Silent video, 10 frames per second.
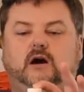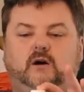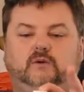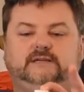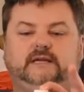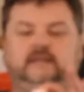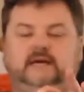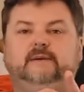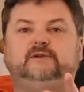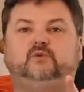I was in
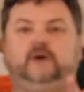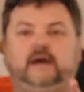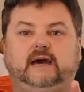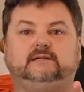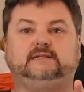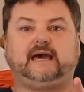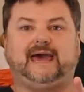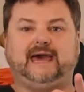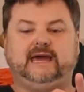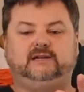Chemist Warehouse
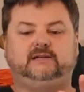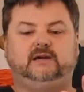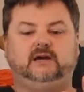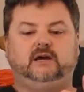and